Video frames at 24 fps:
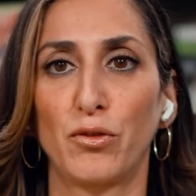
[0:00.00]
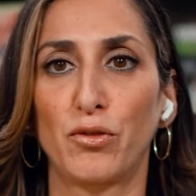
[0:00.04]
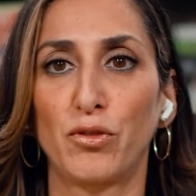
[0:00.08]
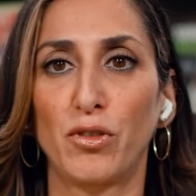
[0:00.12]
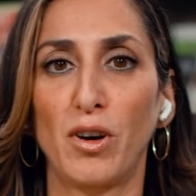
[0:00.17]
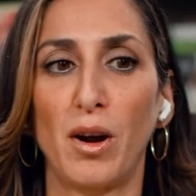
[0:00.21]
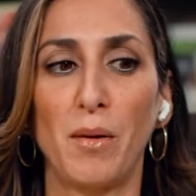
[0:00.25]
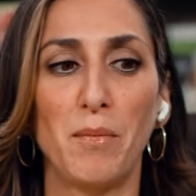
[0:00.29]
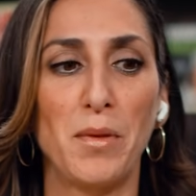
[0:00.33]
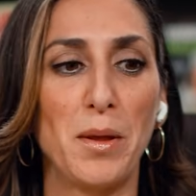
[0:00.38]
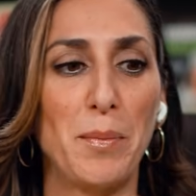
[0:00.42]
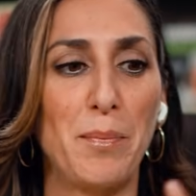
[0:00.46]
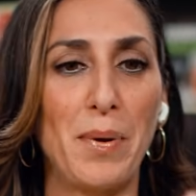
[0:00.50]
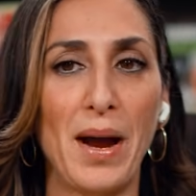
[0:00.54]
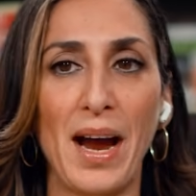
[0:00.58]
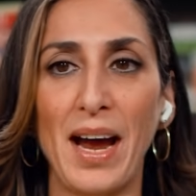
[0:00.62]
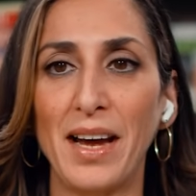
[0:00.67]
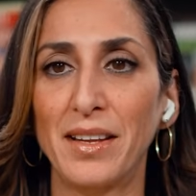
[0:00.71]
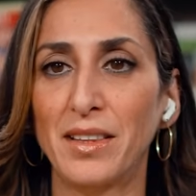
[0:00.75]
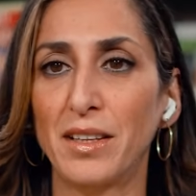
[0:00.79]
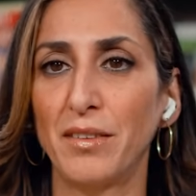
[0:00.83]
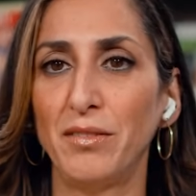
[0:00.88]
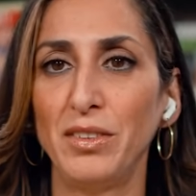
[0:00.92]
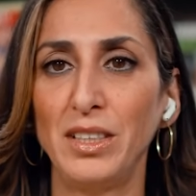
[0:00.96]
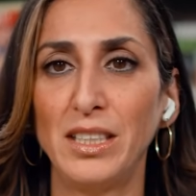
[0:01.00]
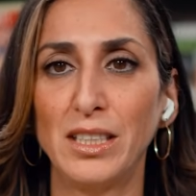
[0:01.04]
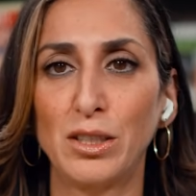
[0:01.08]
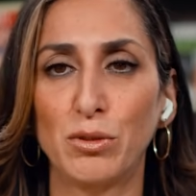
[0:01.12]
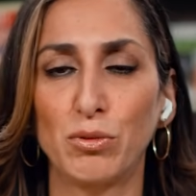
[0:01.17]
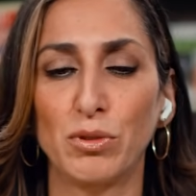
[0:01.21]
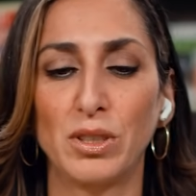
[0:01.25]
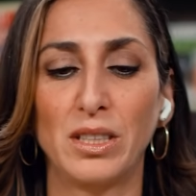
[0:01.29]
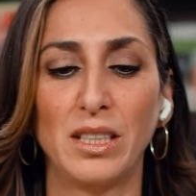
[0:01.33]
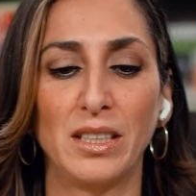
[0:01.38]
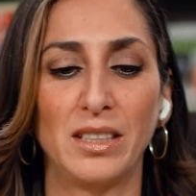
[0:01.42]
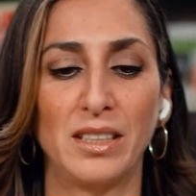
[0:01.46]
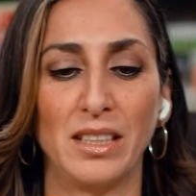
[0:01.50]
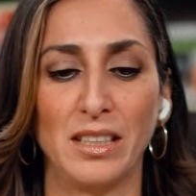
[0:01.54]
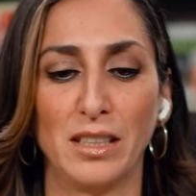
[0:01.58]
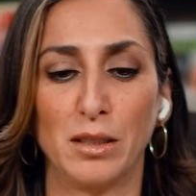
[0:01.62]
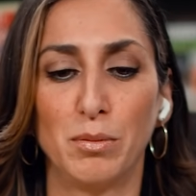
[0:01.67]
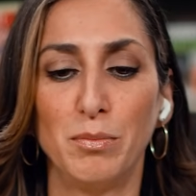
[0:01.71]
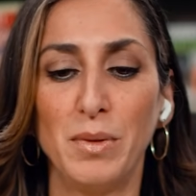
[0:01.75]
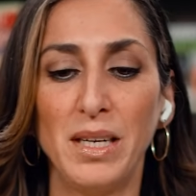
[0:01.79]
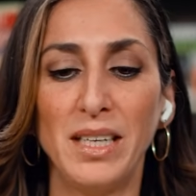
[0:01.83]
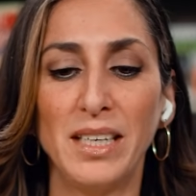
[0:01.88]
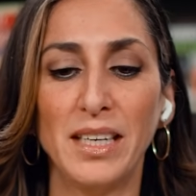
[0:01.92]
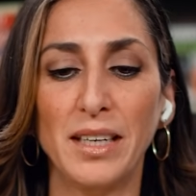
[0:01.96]
from the path of least
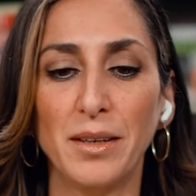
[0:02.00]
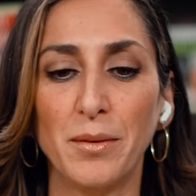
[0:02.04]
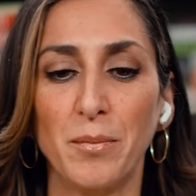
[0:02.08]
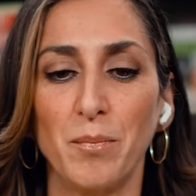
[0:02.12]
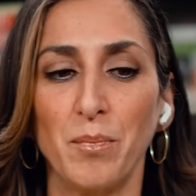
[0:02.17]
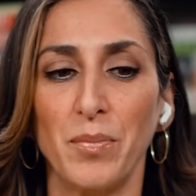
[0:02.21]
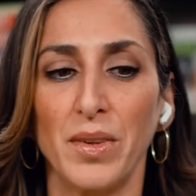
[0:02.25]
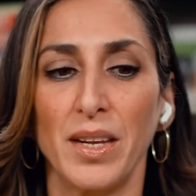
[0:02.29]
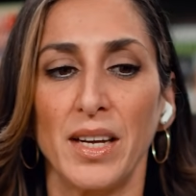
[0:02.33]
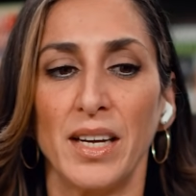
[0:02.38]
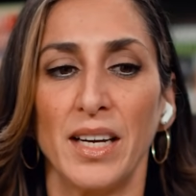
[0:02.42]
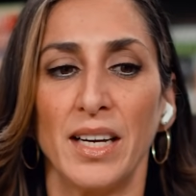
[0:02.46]
resistance, meaning